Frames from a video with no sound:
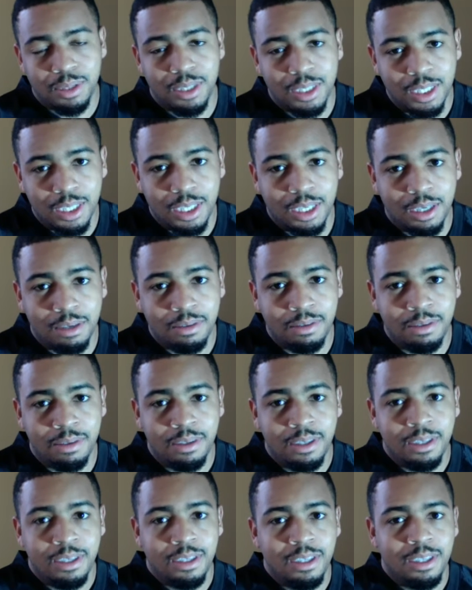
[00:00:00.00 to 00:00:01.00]
enough
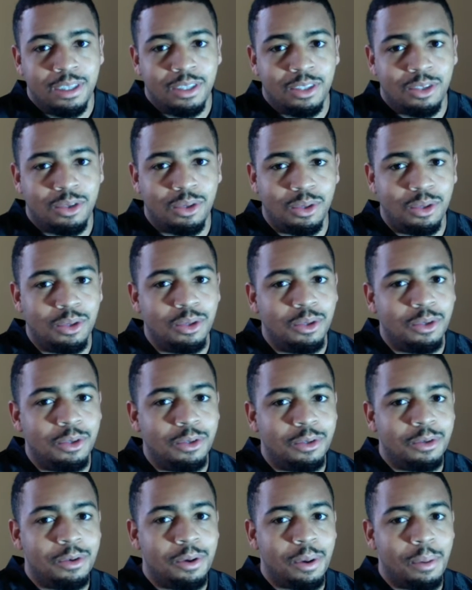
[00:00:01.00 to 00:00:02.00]

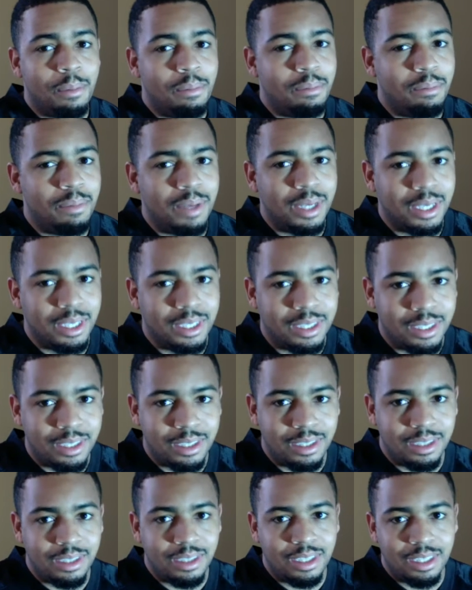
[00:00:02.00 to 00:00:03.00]
to
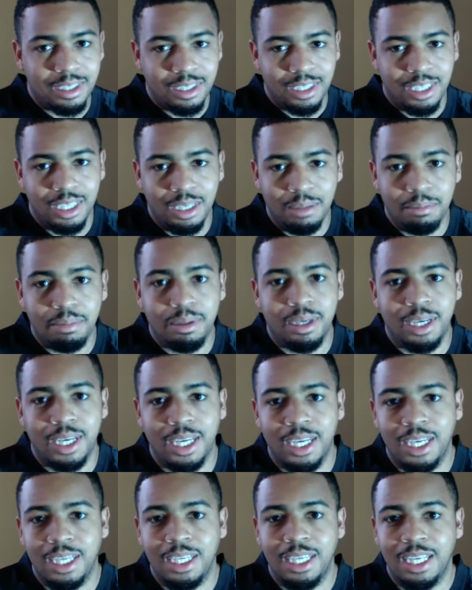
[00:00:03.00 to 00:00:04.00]
miss the team
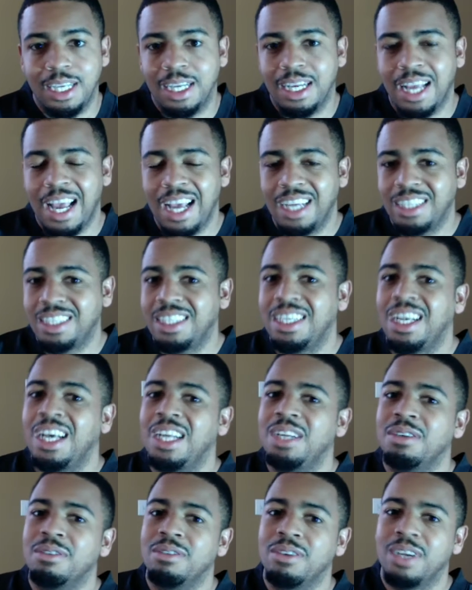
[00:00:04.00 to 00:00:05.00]
plane and actually got
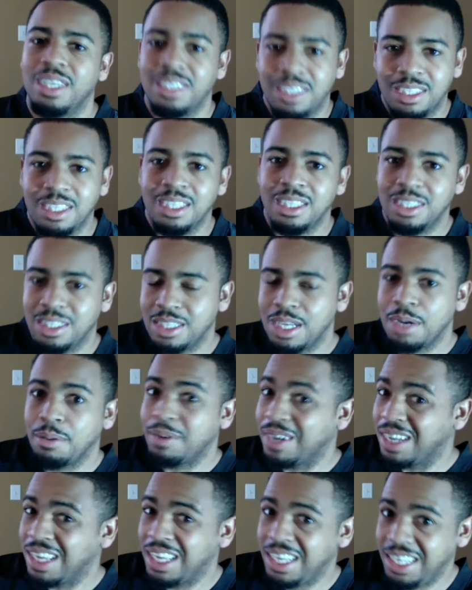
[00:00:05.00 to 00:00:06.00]
arrested because they
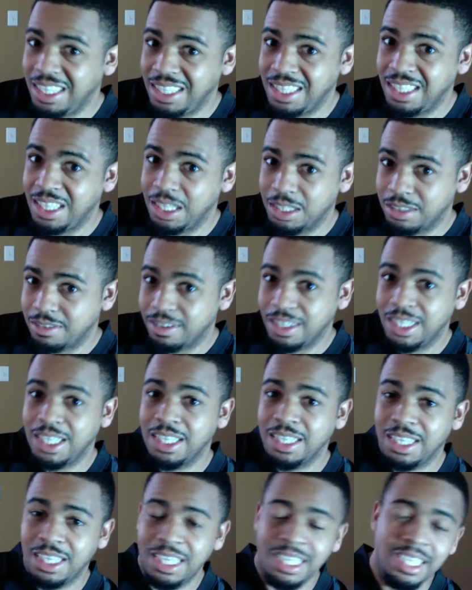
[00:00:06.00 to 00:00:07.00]
were late. They were
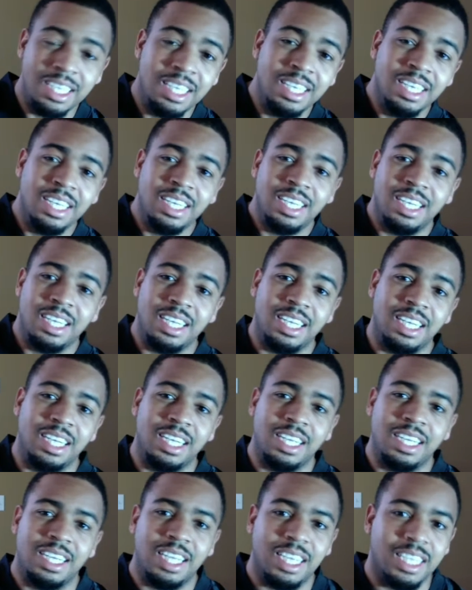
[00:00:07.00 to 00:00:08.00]
running late,
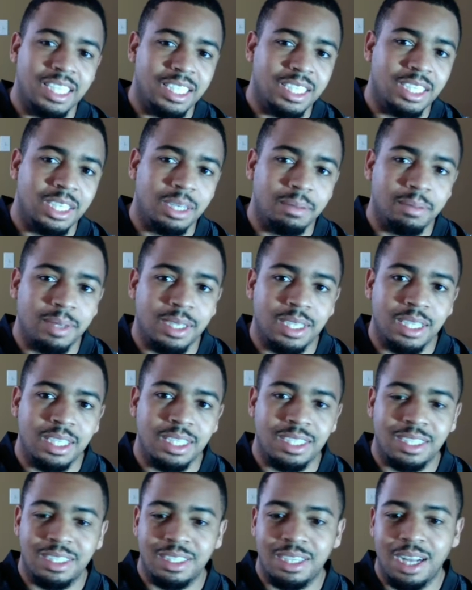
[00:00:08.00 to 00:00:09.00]
and they ended up
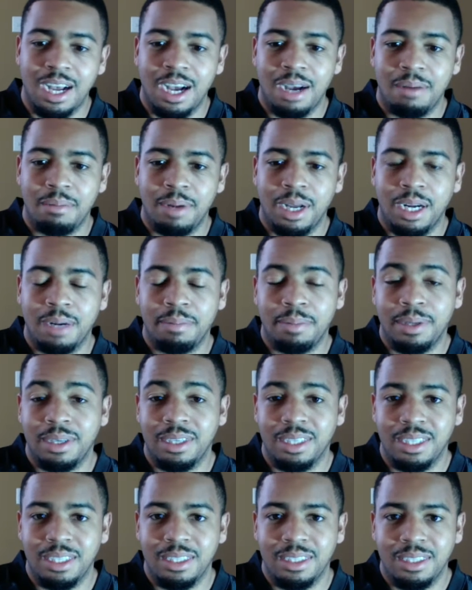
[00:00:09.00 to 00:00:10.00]
getting stopped by the
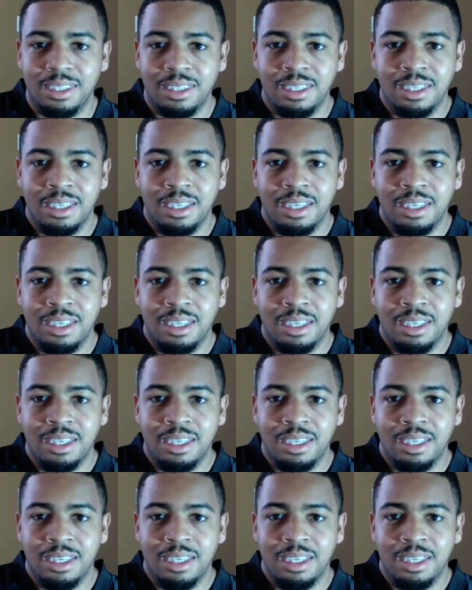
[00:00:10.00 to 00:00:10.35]
police